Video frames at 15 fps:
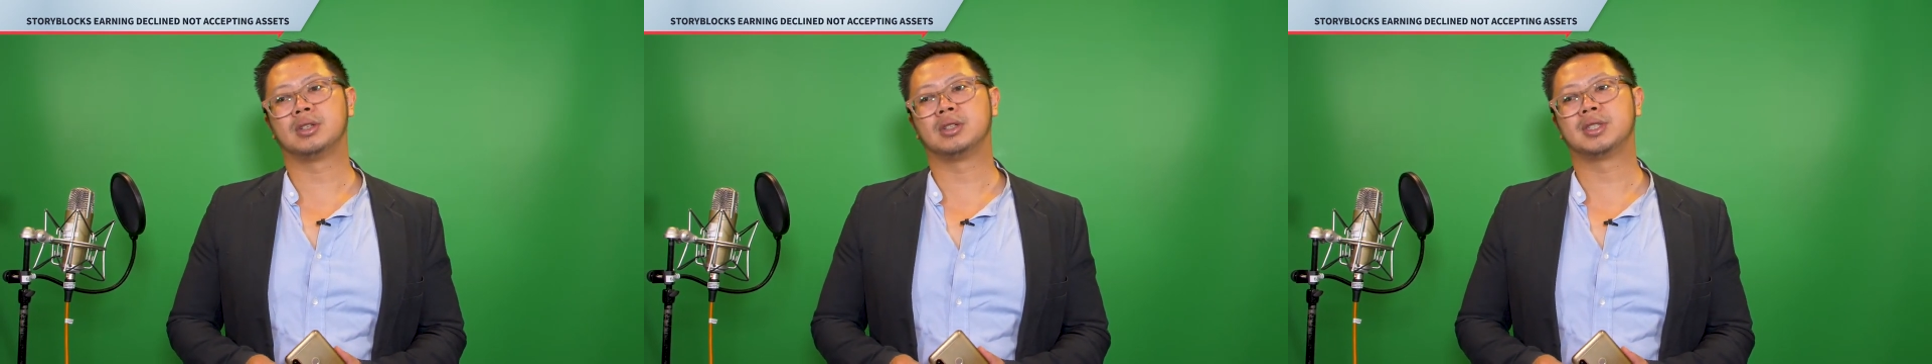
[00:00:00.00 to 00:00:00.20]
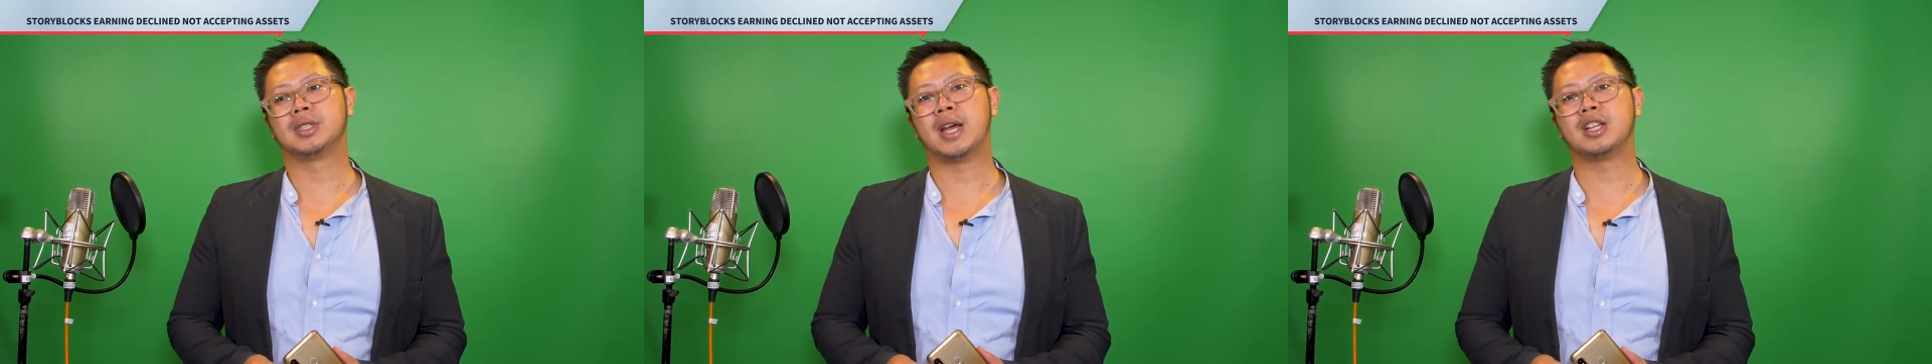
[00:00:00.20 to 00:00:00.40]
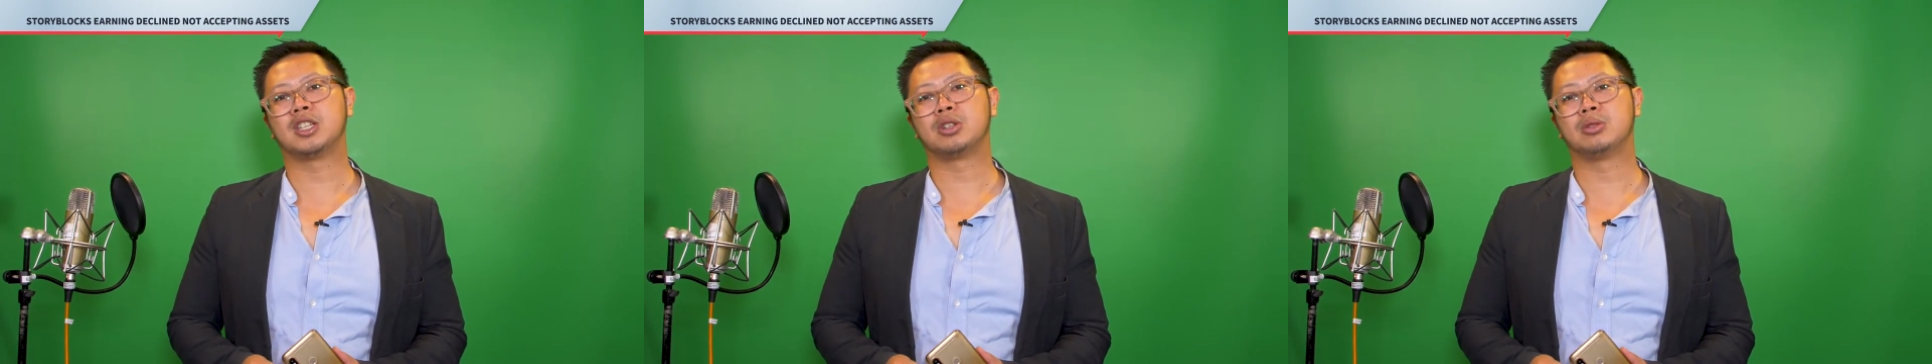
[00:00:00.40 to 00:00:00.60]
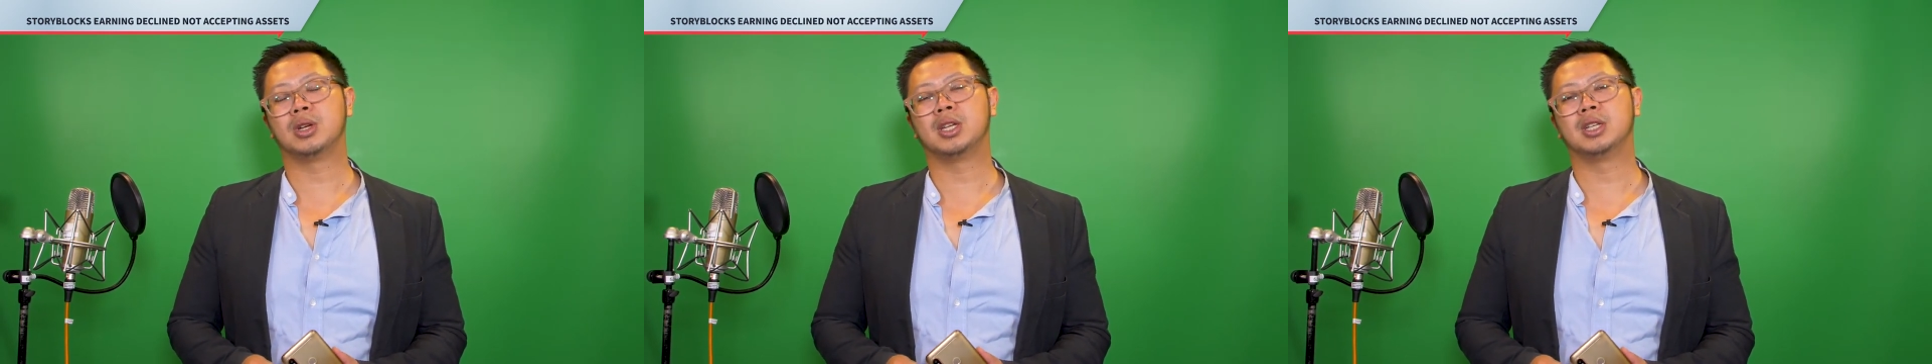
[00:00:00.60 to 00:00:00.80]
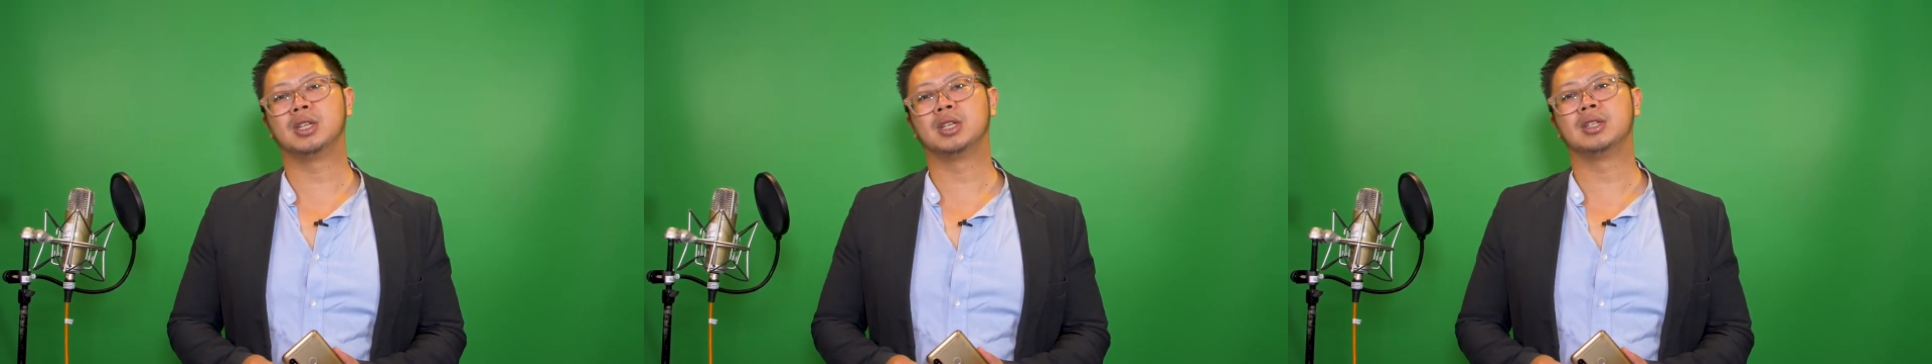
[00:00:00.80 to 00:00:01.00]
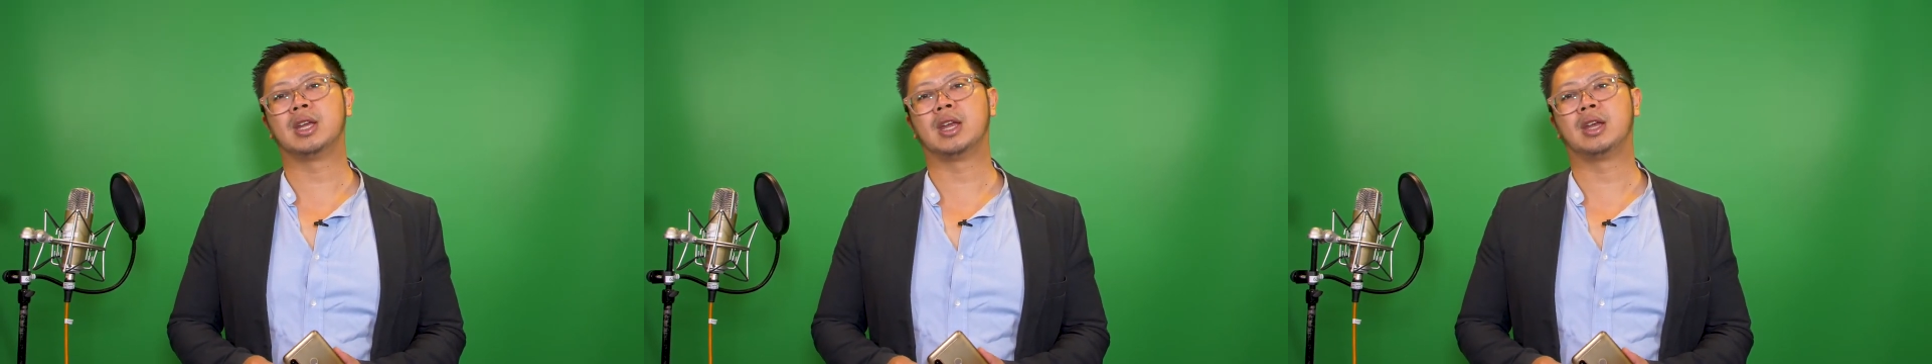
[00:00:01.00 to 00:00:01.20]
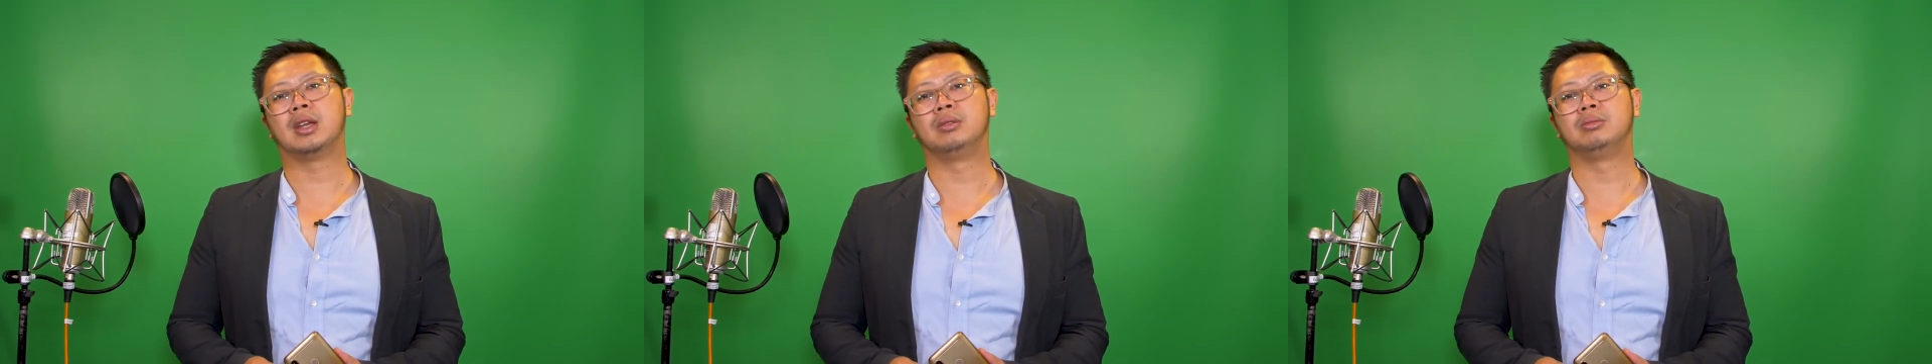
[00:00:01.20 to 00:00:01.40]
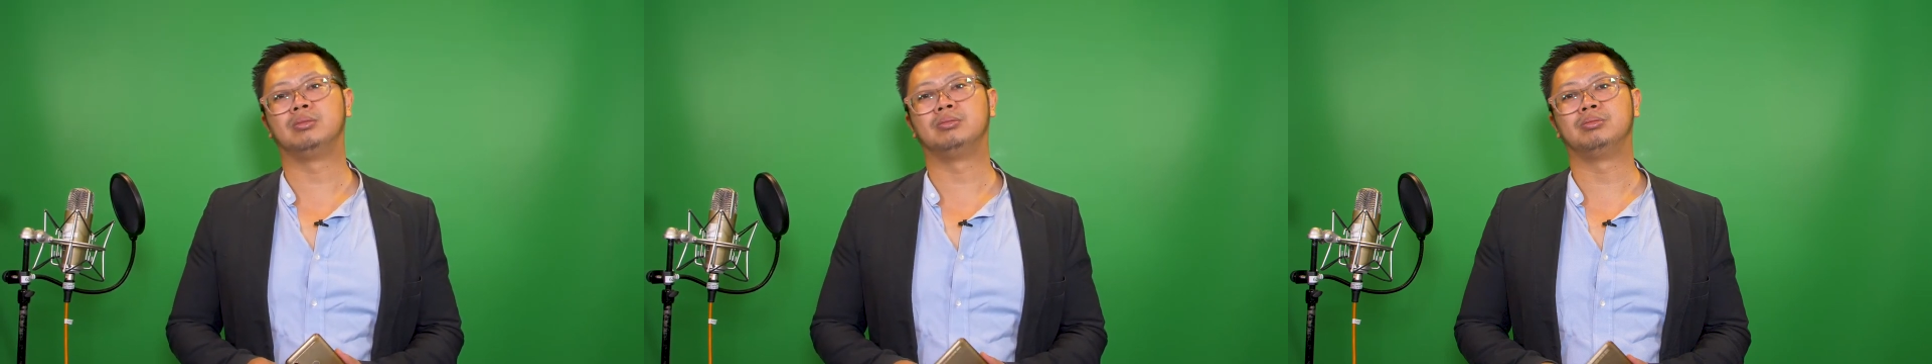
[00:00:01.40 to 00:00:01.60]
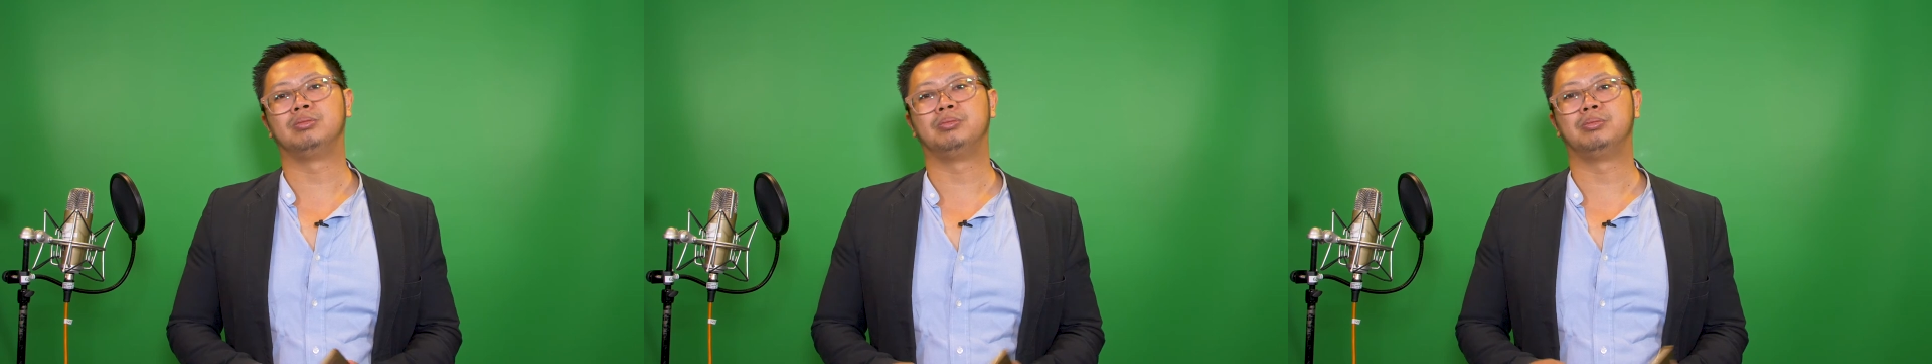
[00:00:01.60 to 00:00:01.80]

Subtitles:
saturated, and